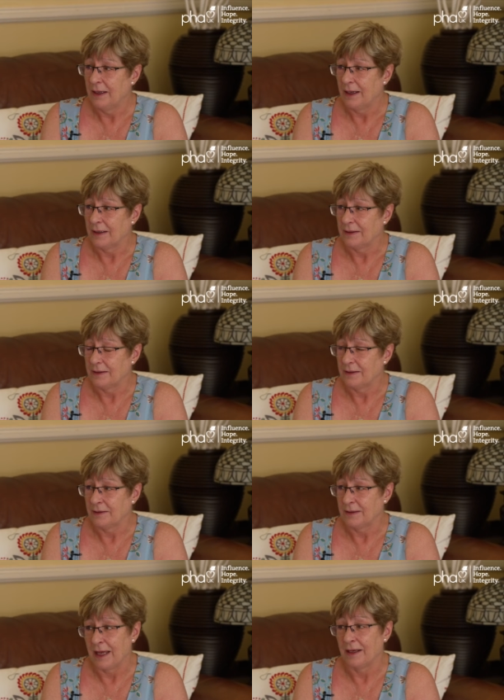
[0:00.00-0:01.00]
And
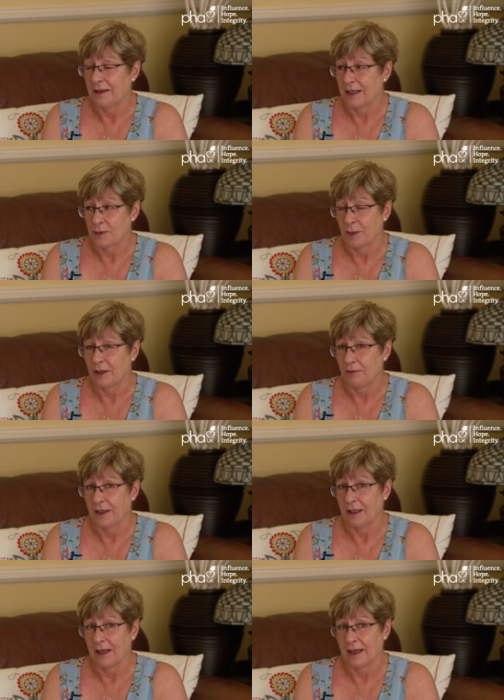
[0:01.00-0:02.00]
then that's when I
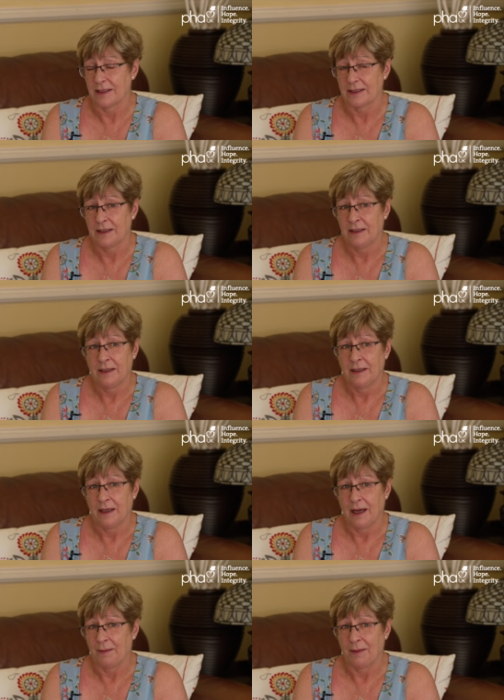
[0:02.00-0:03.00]
realised
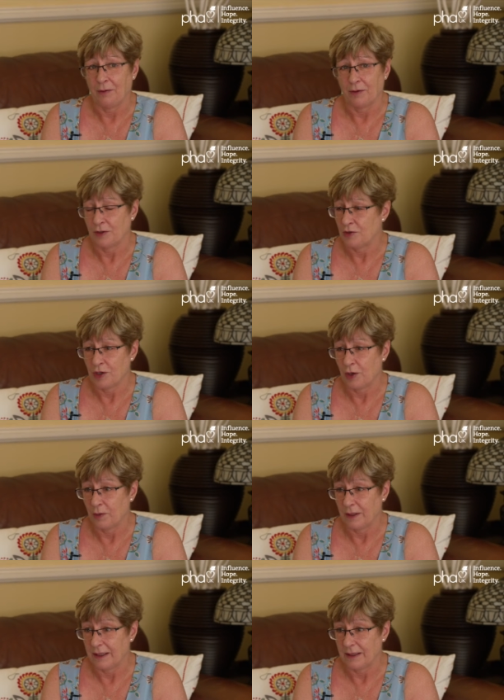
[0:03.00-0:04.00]
I'm out of
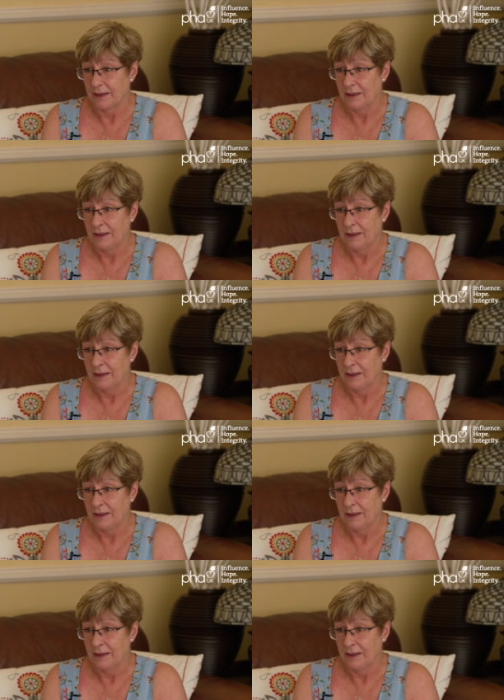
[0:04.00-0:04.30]
control here.